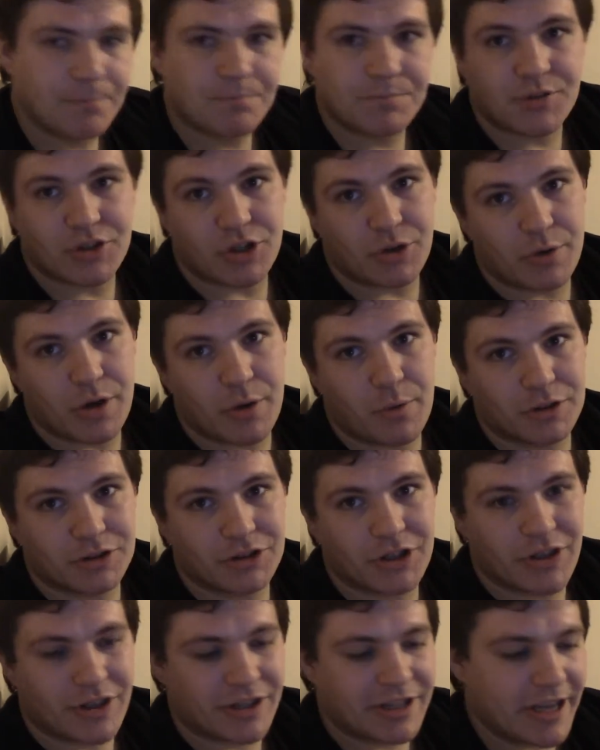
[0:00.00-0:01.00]
so go on
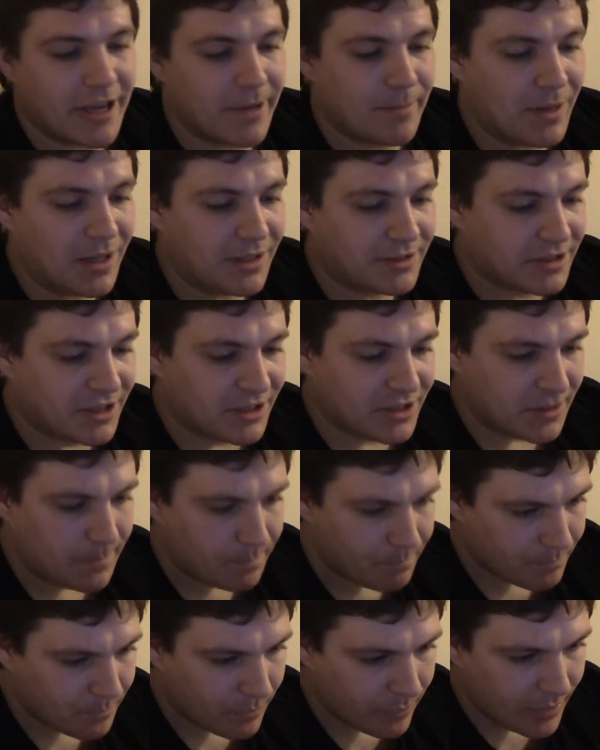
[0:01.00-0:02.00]
to the kit abilities.
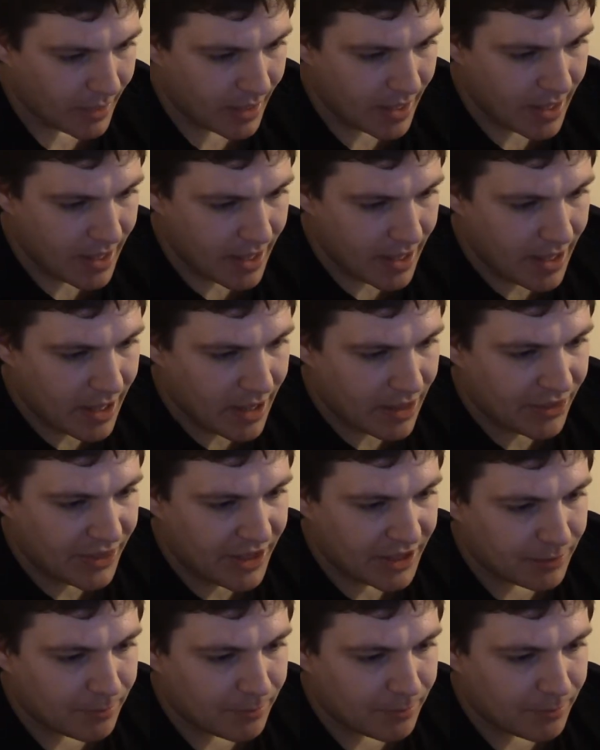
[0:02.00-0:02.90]
This